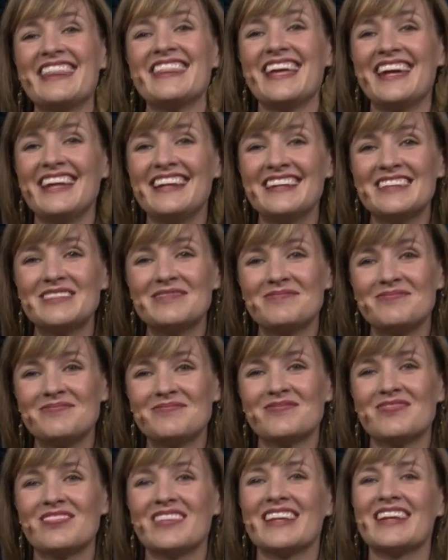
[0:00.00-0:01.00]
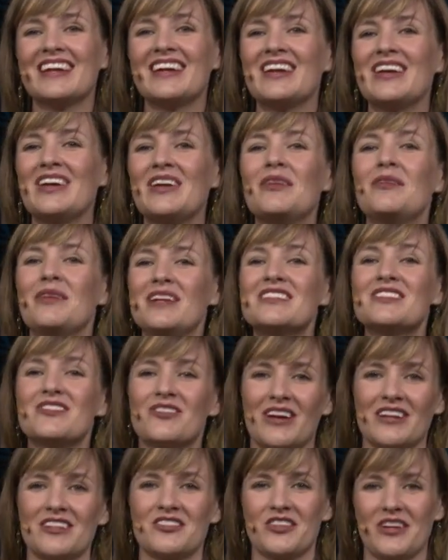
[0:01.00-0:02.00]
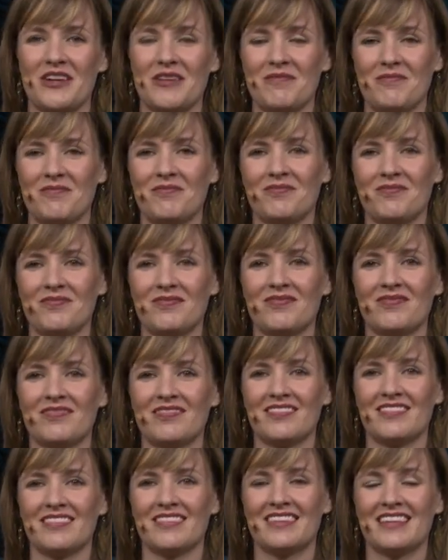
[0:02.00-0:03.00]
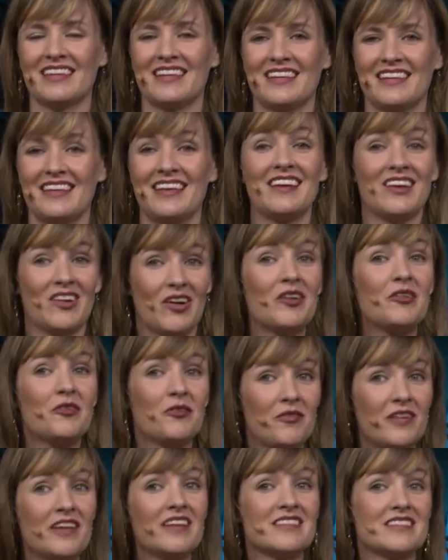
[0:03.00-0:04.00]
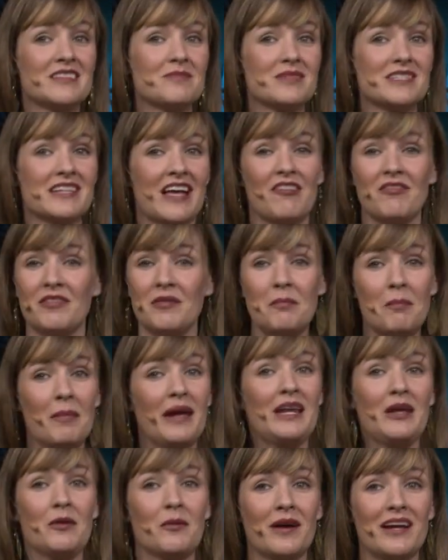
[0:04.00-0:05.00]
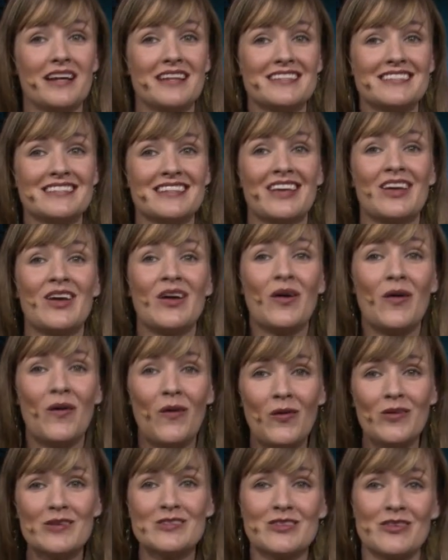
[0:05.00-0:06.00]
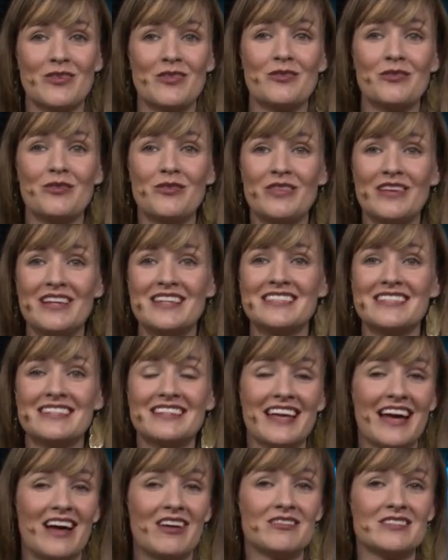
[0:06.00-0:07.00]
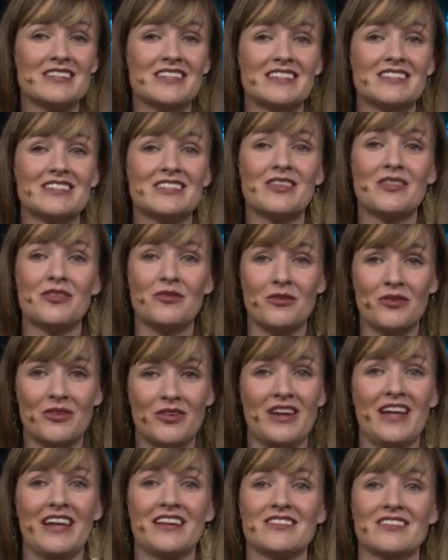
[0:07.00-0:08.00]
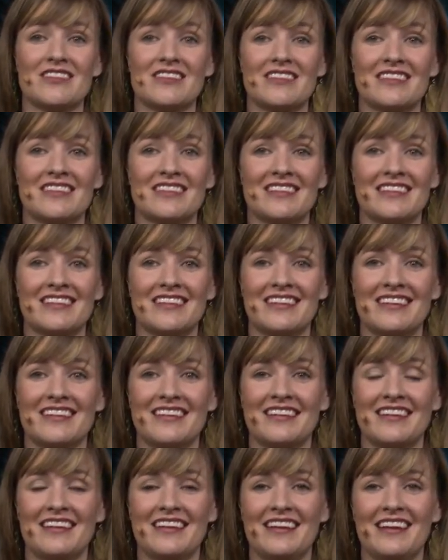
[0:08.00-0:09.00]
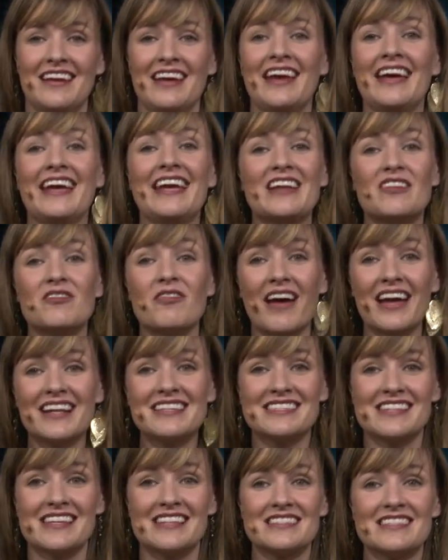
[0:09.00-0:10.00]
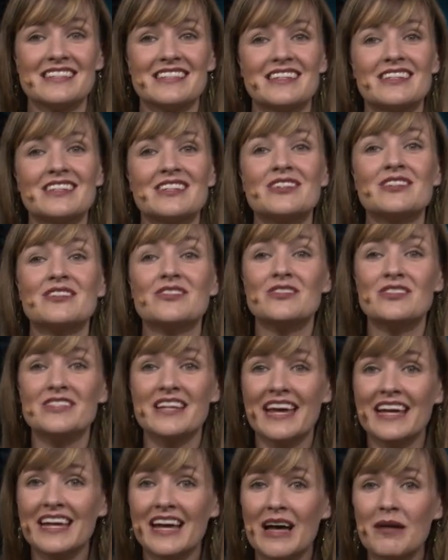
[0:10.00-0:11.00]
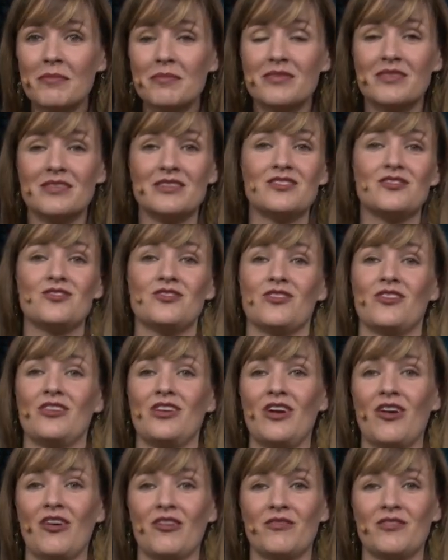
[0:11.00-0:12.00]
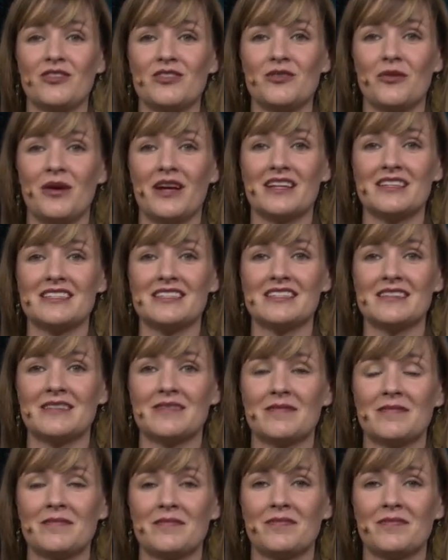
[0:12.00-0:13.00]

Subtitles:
And then restructure. God reveals himself in many ways, also through these encounters through connection. He invites us to take up this journey offered to us.